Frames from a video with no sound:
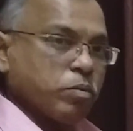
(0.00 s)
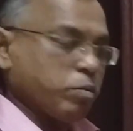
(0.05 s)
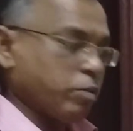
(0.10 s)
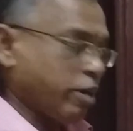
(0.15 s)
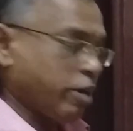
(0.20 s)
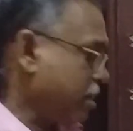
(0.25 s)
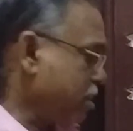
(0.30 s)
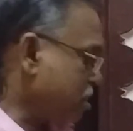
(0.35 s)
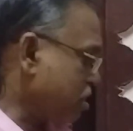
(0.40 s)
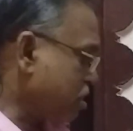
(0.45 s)

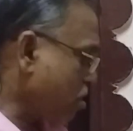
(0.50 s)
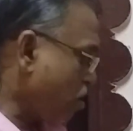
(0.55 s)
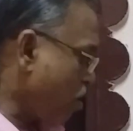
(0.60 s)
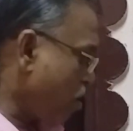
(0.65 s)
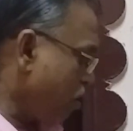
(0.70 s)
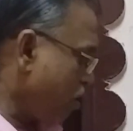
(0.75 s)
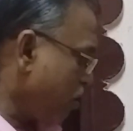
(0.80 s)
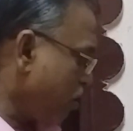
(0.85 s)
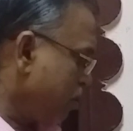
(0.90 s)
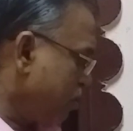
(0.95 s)
Minus
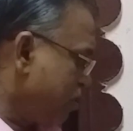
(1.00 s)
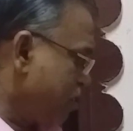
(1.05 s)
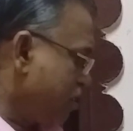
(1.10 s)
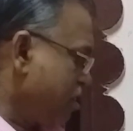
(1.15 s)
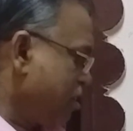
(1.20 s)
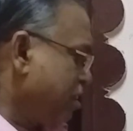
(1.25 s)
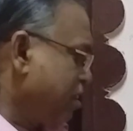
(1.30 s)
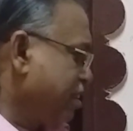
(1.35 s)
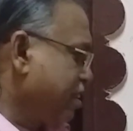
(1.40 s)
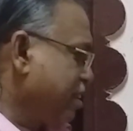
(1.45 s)
r
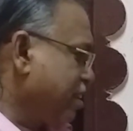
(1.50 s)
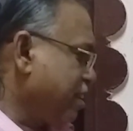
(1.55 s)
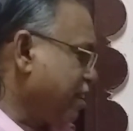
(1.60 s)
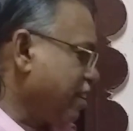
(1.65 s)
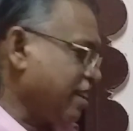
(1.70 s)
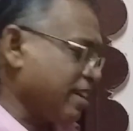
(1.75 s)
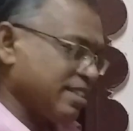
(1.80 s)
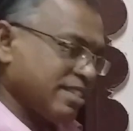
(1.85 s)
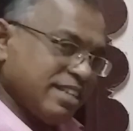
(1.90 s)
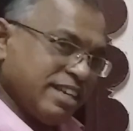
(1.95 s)

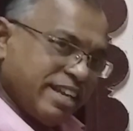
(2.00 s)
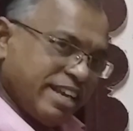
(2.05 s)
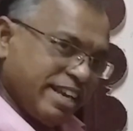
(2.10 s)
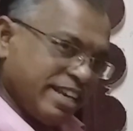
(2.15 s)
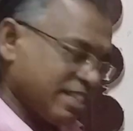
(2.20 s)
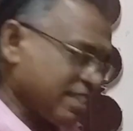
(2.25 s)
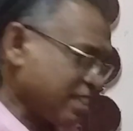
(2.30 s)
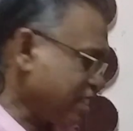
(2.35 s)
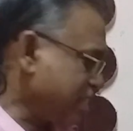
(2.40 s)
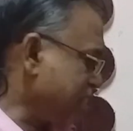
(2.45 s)
less than
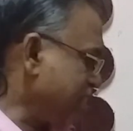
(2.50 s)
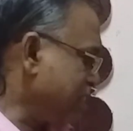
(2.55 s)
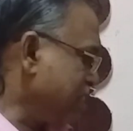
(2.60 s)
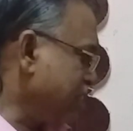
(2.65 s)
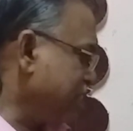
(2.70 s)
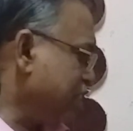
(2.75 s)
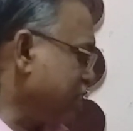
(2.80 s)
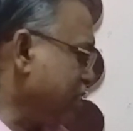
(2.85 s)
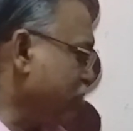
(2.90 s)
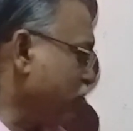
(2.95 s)
x
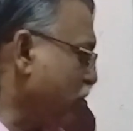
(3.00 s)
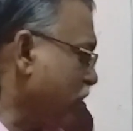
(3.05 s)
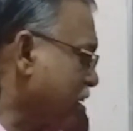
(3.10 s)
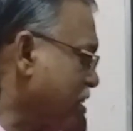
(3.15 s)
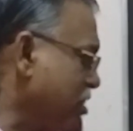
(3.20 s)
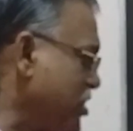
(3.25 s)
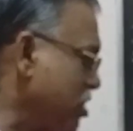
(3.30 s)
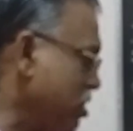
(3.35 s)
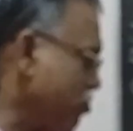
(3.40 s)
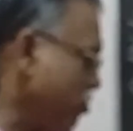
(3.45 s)
for this